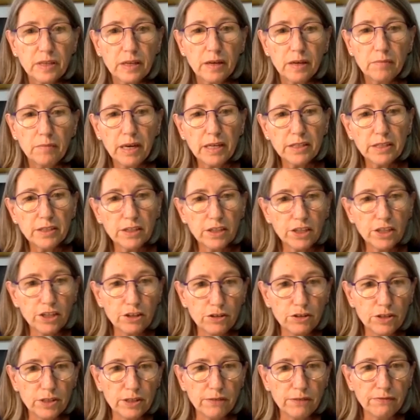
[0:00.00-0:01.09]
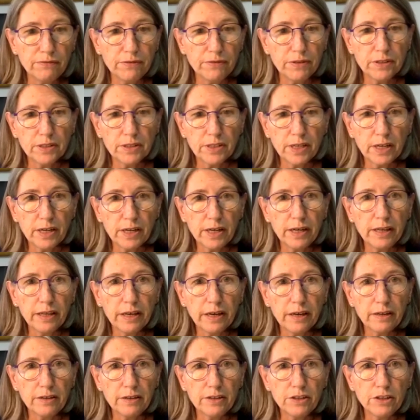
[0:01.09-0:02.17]
It makes a huge difference getting that
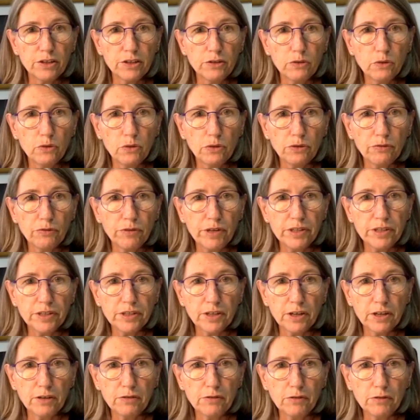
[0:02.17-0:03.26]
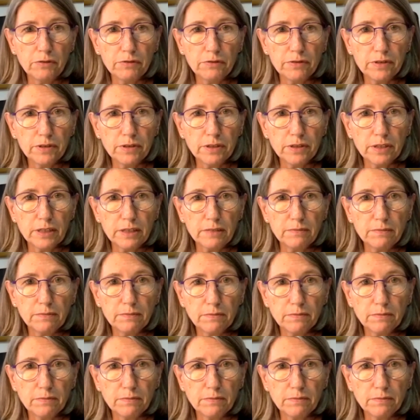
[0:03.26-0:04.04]
2 or 3 stone off, doesn't it?